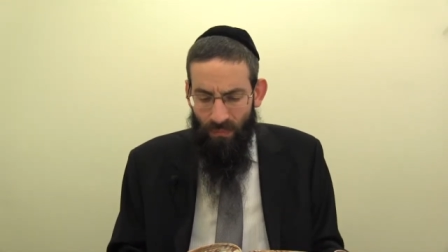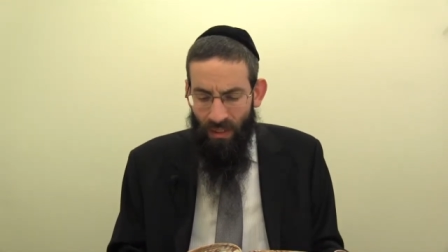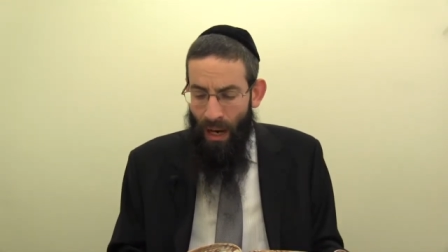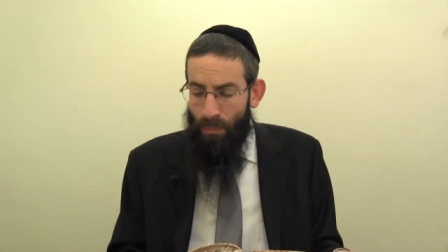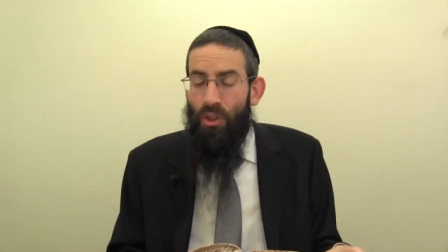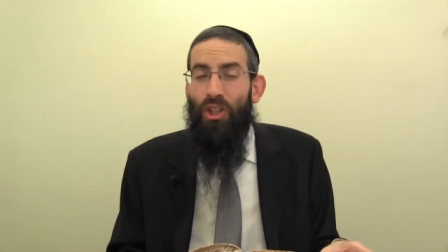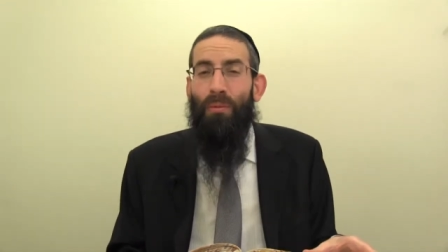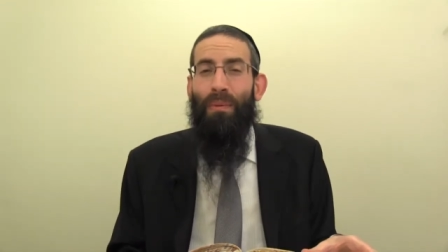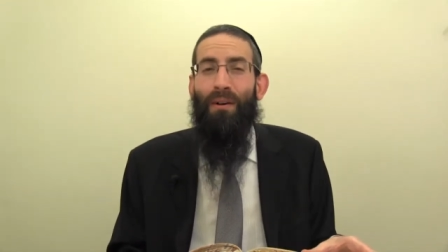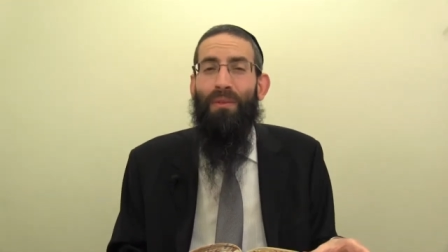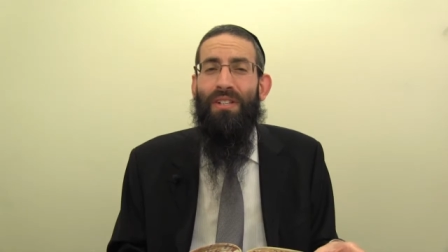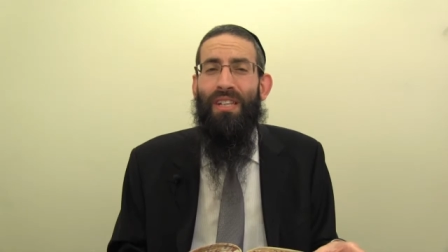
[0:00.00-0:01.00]
Hamutal
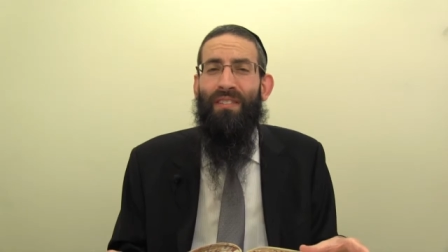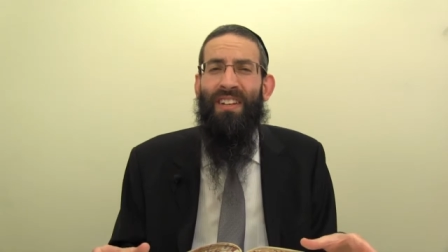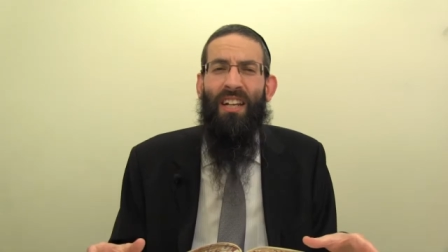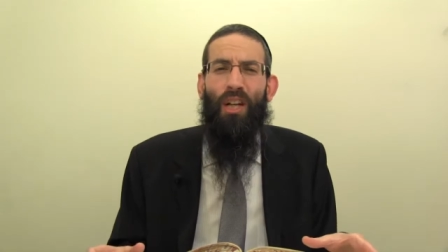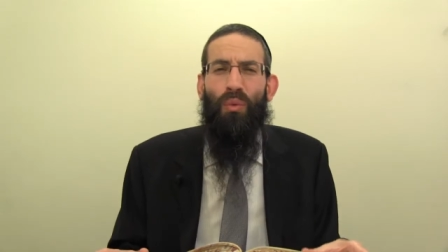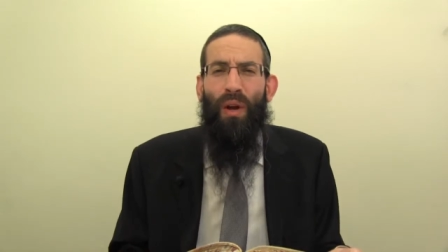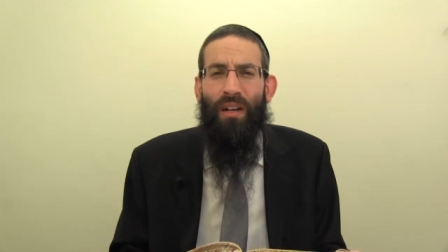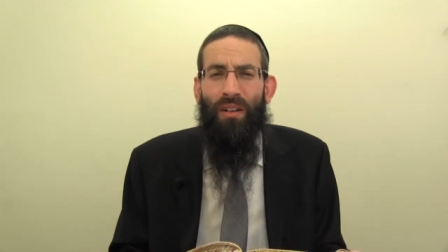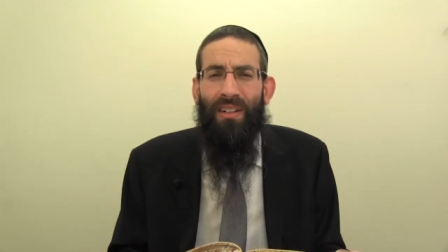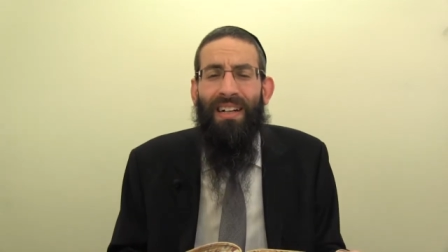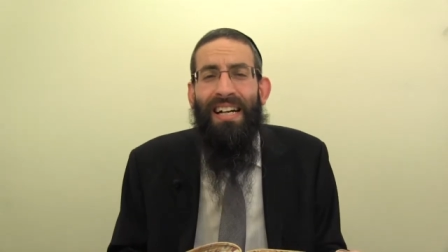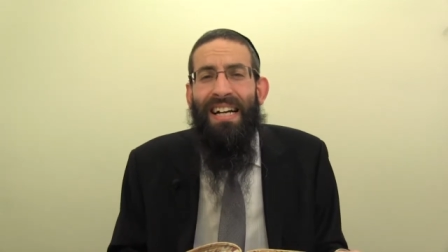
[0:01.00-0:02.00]
Baris, even in the
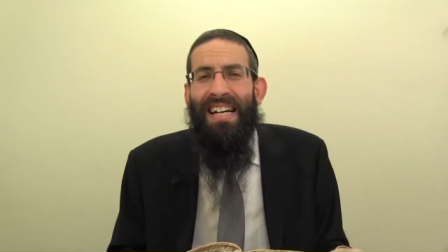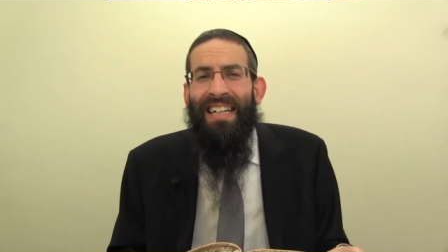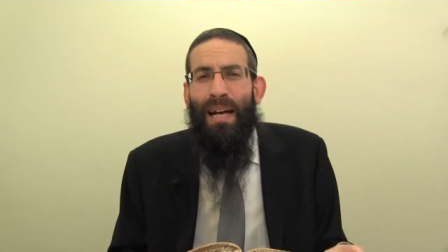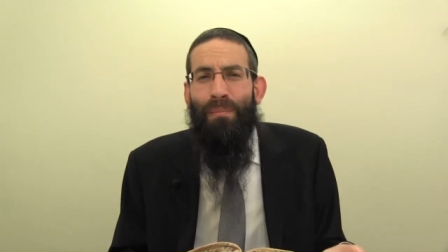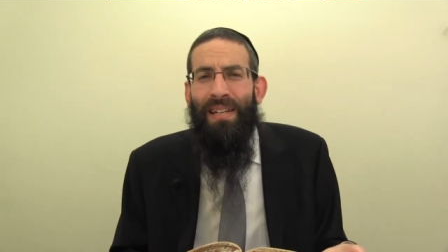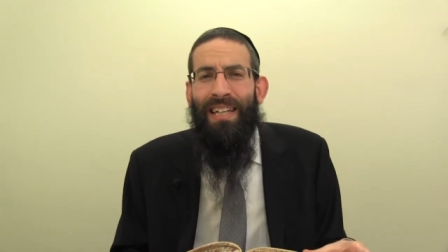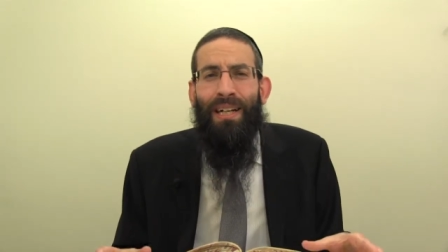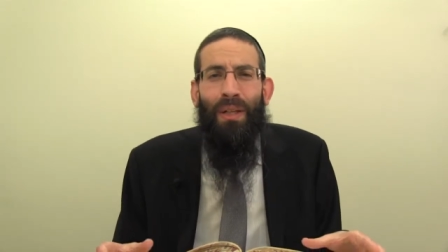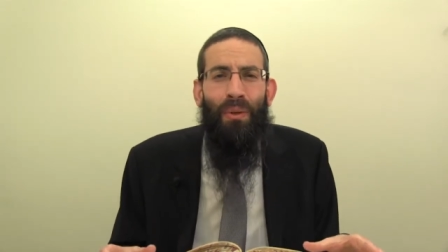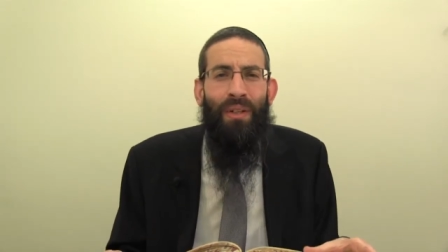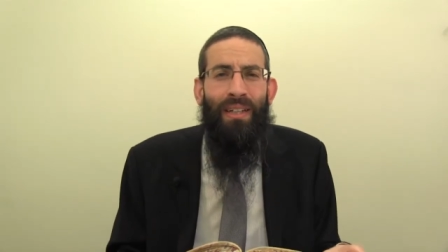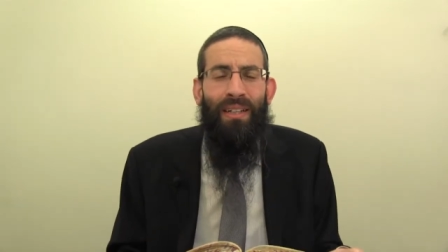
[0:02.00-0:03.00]
cradle, can be
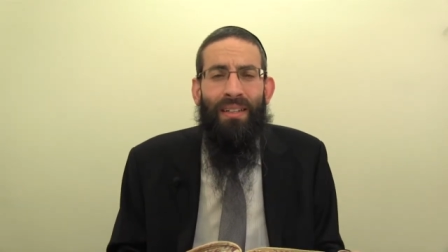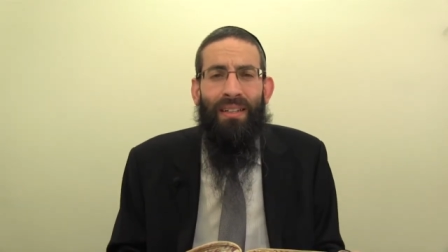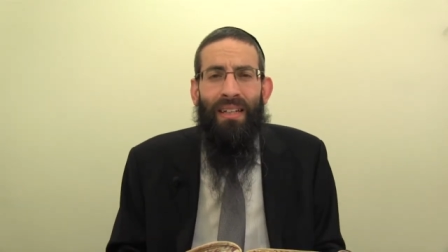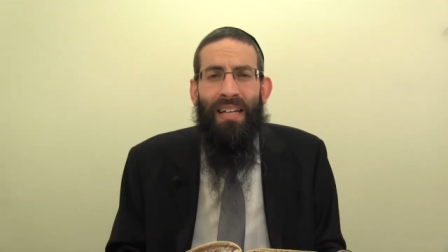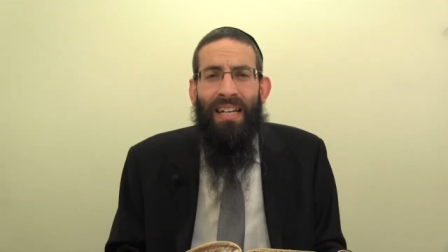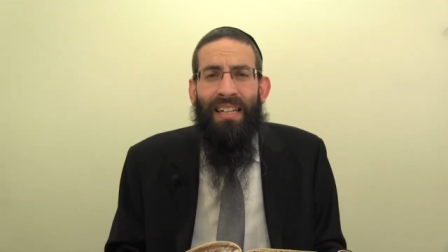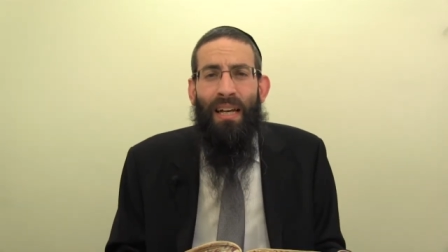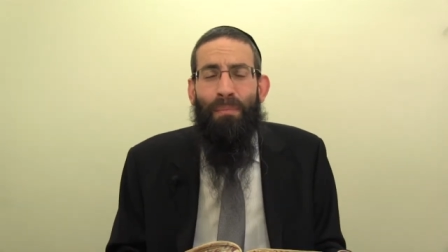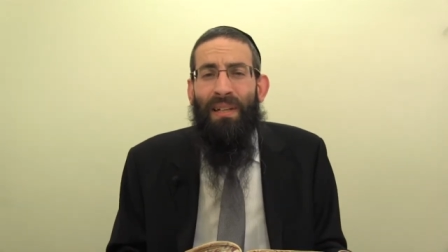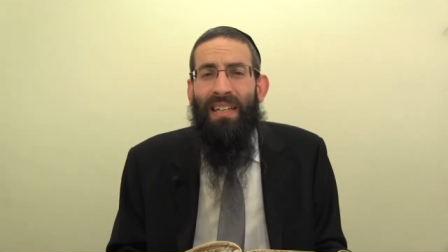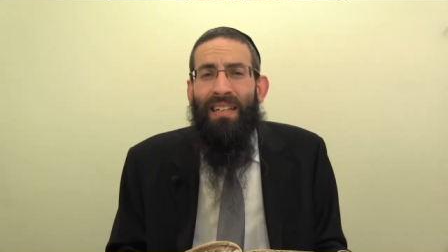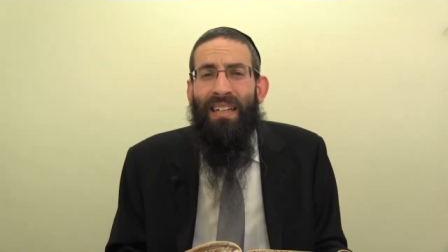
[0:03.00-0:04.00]
included, can
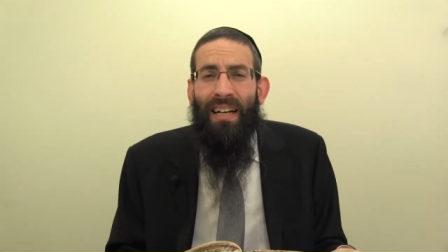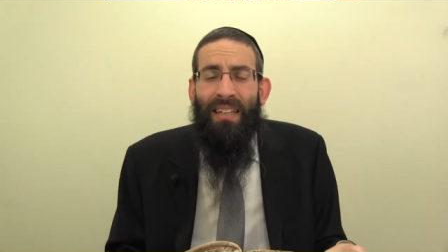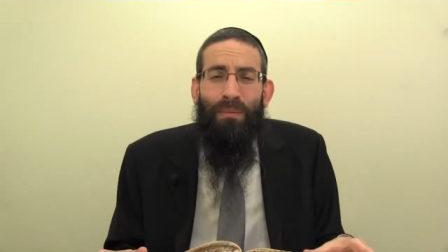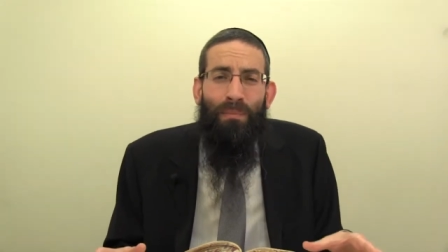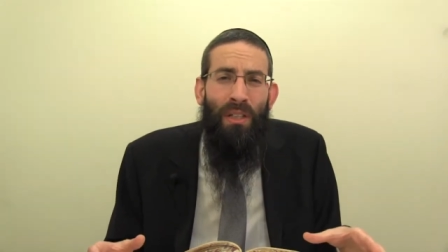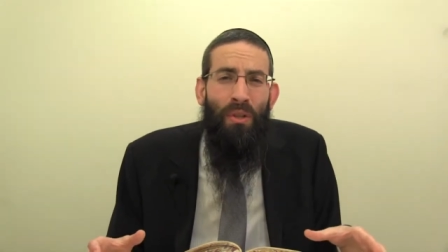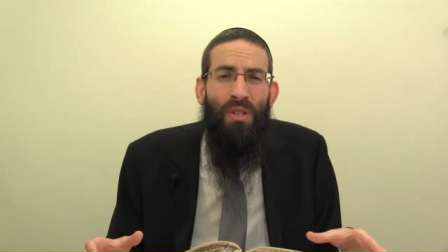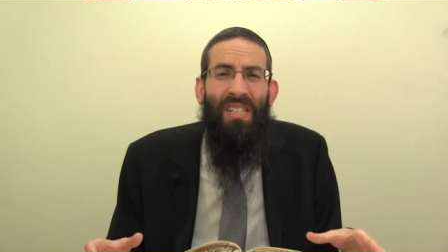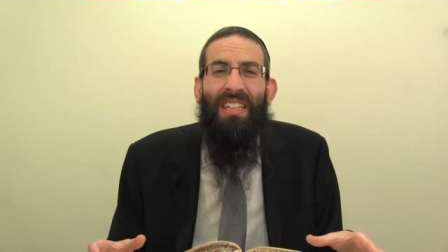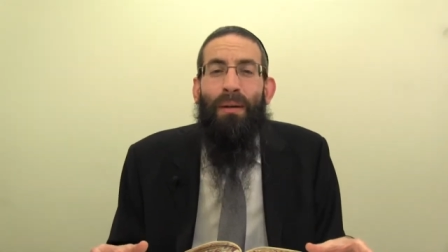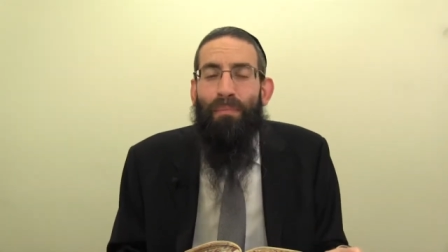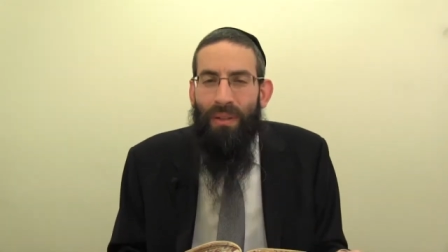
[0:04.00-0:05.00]
be can be used
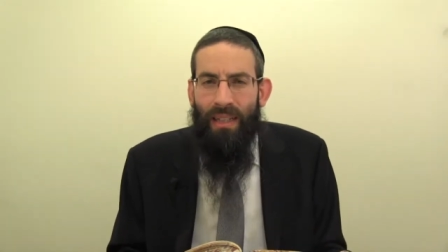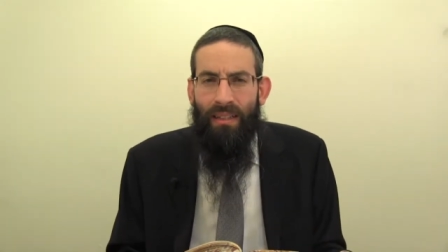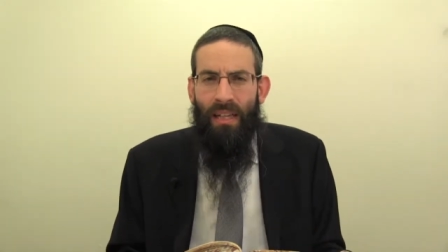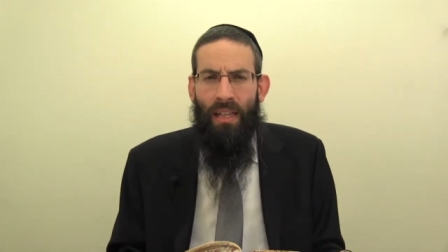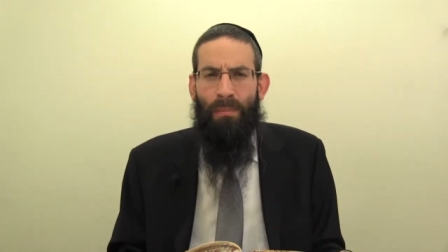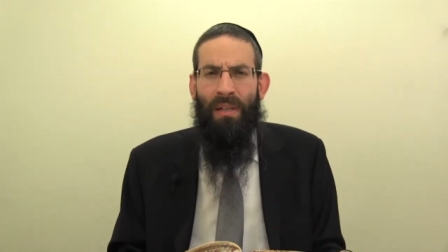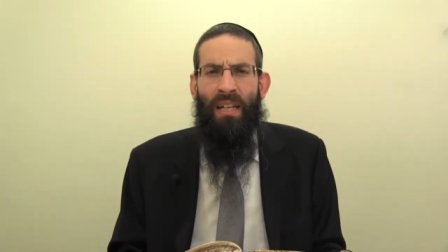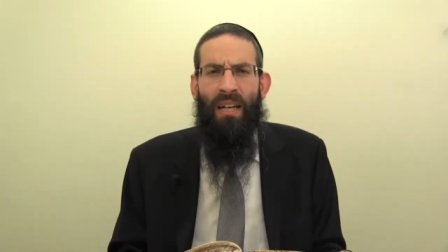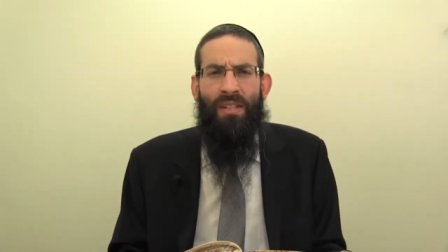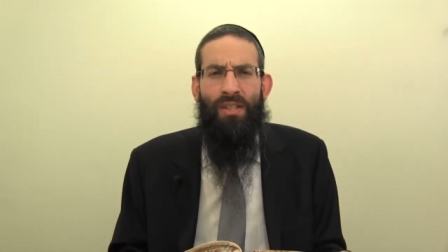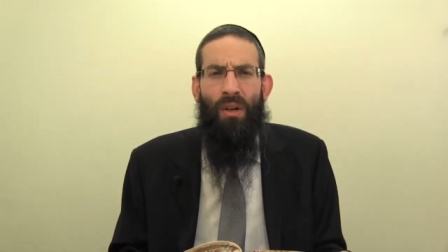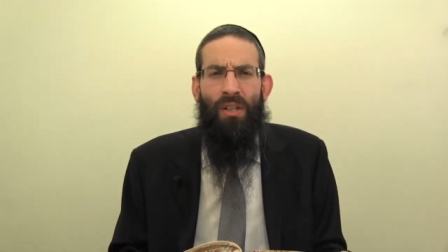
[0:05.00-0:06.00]
to complete the minyan
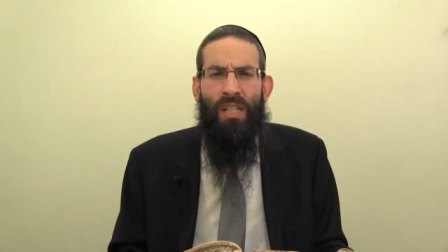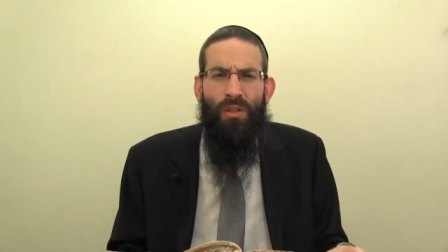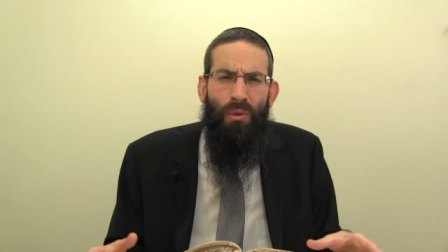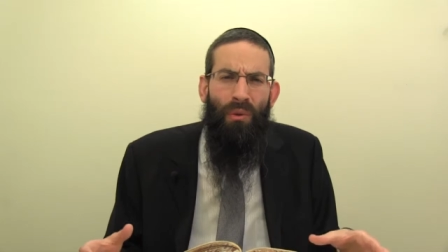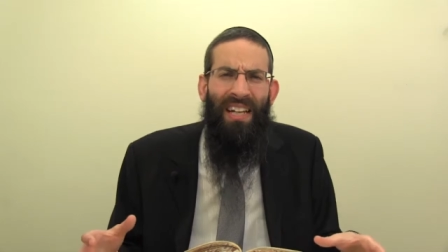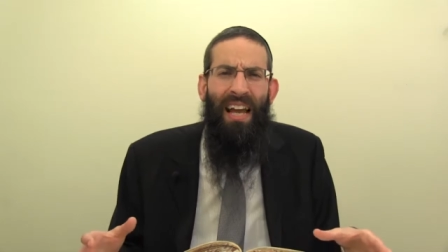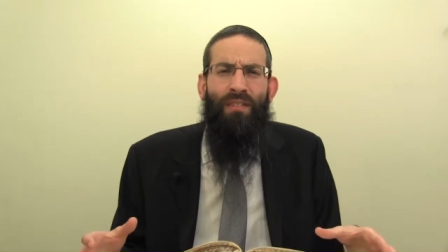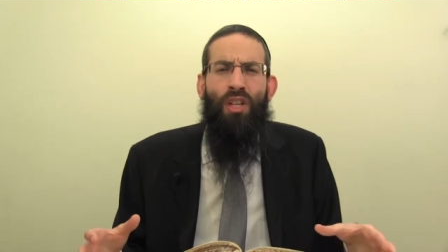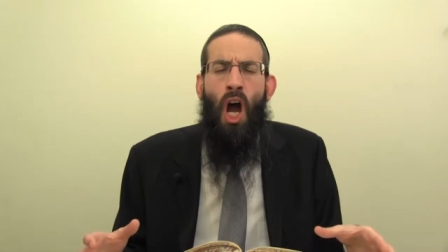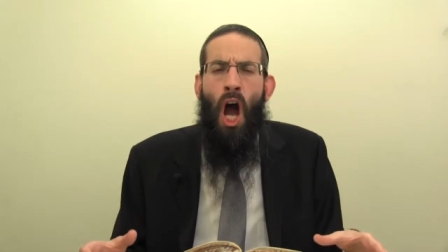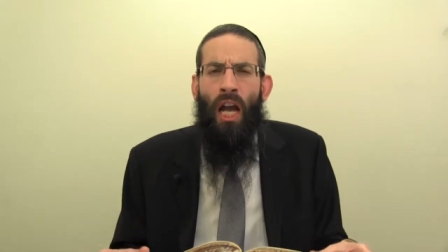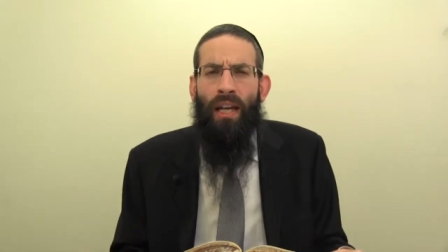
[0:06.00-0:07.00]
asar. Since we already have
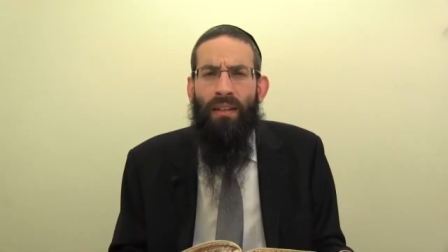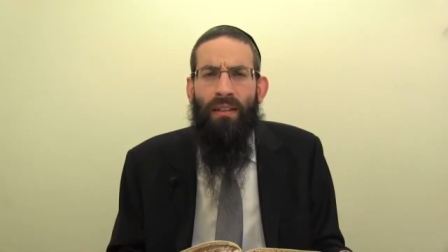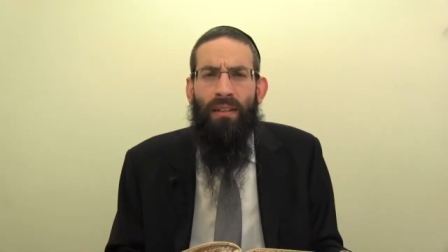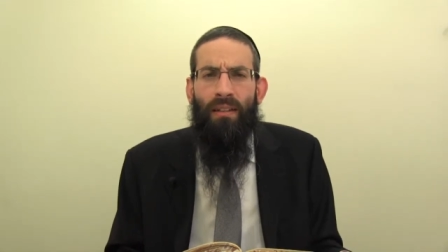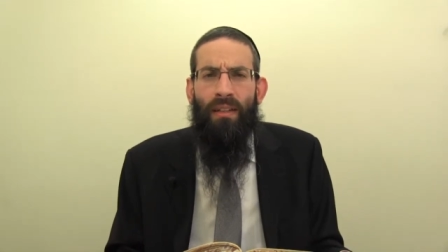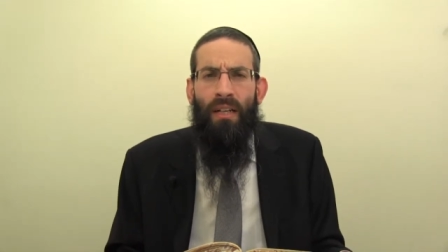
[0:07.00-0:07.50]
nine,